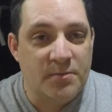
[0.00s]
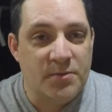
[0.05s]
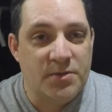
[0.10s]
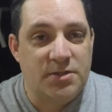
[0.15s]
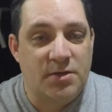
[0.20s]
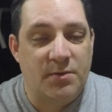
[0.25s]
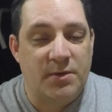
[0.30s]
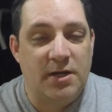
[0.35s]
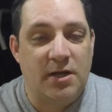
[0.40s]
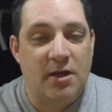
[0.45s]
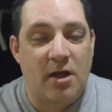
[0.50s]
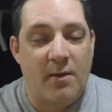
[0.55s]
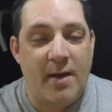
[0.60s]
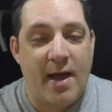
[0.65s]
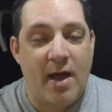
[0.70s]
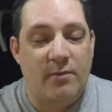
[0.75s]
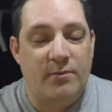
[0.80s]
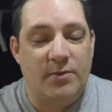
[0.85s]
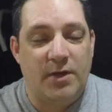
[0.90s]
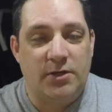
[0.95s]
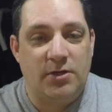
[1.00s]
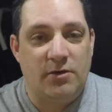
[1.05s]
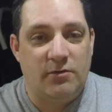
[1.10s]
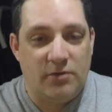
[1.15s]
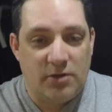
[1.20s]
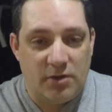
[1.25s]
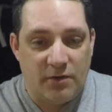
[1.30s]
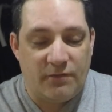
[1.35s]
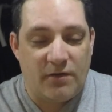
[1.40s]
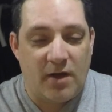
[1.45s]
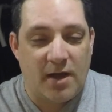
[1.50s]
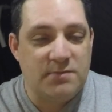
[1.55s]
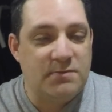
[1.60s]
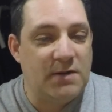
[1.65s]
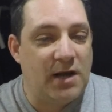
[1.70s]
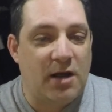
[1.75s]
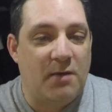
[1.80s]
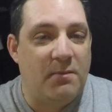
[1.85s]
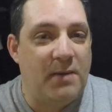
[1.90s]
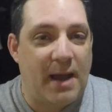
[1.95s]
So when you go out and you fly, it's a bit
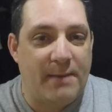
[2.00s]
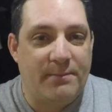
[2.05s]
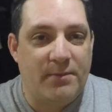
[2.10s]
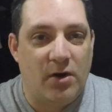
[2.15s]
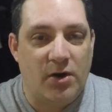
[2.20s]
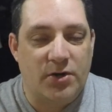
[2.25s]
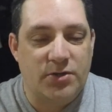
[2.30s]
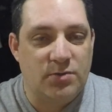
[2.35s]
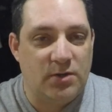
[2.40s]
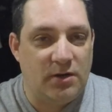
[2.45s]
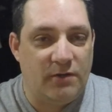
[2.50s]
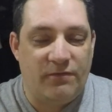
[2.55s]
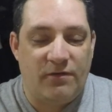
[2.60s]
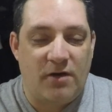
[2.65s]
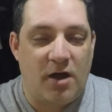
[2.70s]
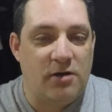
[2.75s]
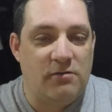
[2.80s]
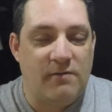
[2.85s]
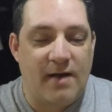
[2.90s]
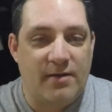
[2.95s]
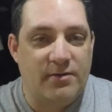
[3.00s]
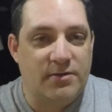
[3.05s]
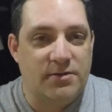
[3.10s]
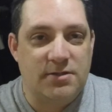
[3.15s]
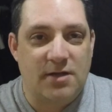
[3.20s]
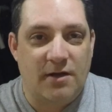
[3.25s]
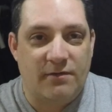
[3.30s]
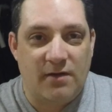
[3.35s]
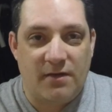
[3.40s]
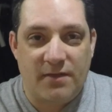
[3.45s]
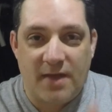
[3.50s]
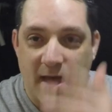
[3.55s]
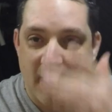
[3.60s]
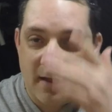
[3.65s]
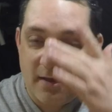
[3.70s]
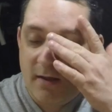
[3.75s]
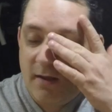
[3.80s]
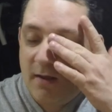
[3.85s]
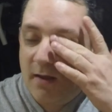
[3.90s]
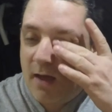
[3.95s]
like a black box when you're flying around and stuff like that.